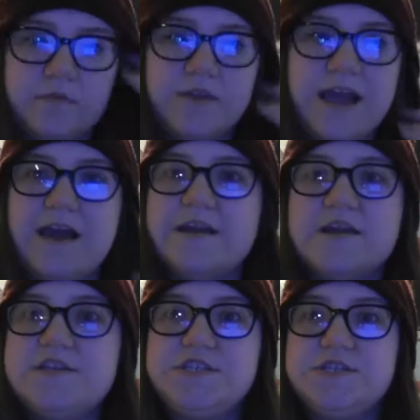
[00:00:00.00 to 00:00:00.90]
The
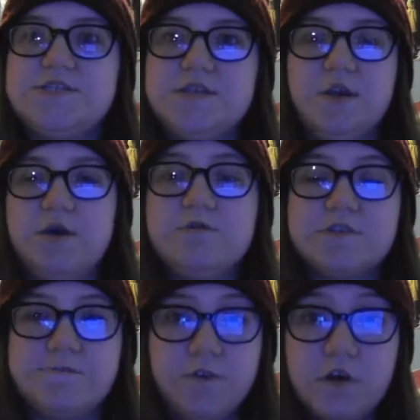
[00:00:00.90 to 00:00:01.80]
attic is just, you know, it
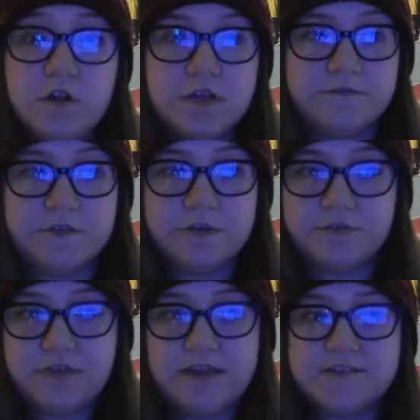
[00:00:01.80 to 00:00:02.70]
was full of little
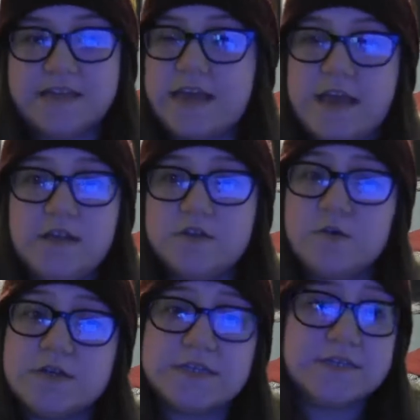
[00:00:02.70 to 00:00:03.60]
things that hint
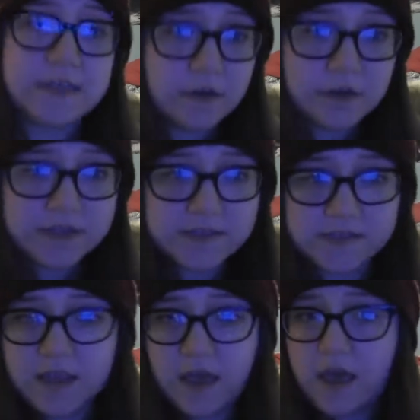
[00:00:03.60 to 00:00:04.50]
toward his
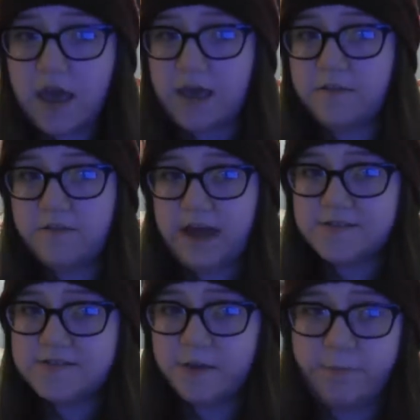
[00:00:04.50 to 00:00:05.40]
illnesses. And
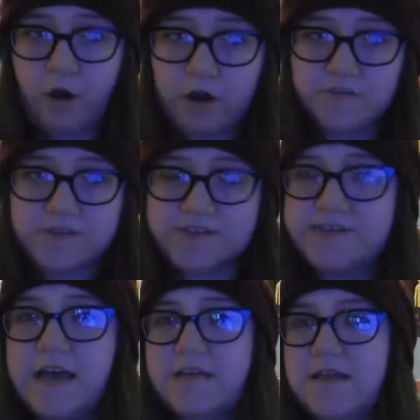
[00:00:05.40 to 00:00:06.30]
that's a part of the
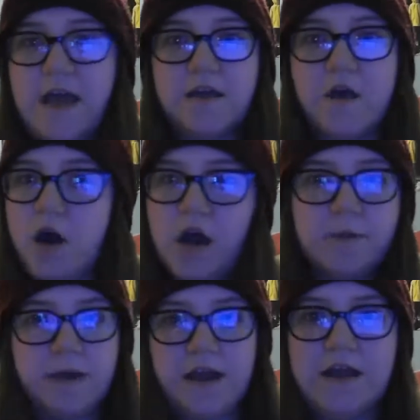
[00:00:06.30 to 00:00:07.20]
set that caught
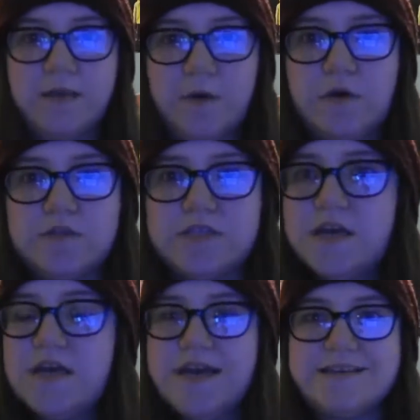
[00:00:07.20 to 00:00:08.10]
my eye the most.
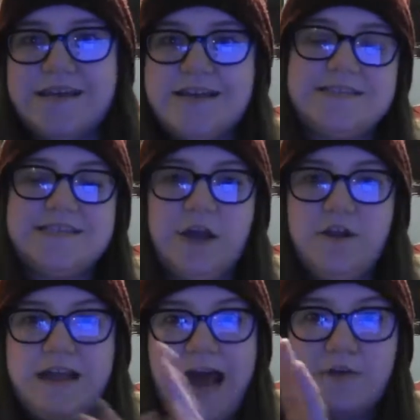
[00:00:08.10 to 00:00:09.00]
It's not
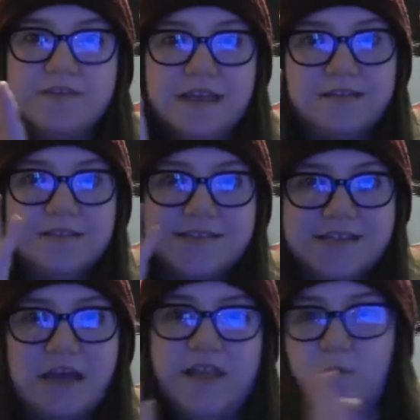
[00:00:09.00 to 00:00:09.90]
necessarily how the
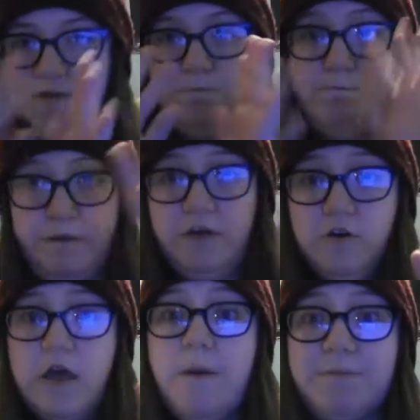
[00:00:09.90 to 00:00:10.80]
set that was built,
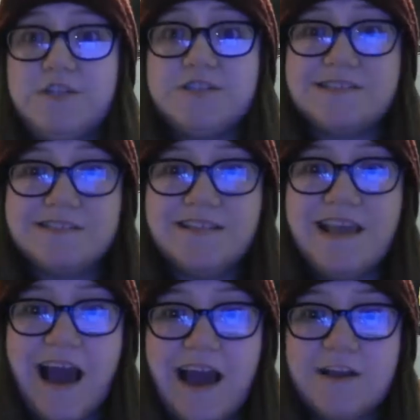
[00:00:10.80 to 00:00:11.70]
but just
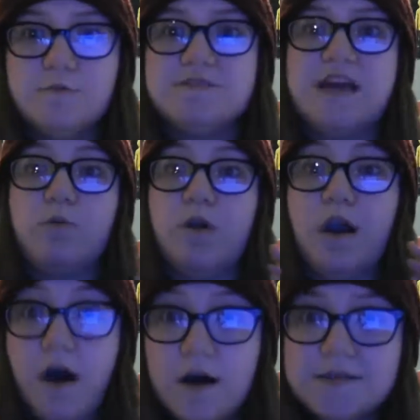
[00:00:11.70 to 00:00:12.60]
the items that were
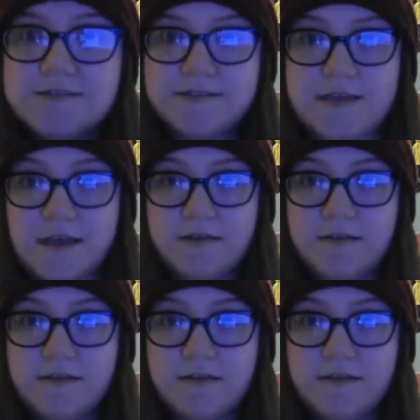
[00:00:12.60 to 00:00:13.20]
on set.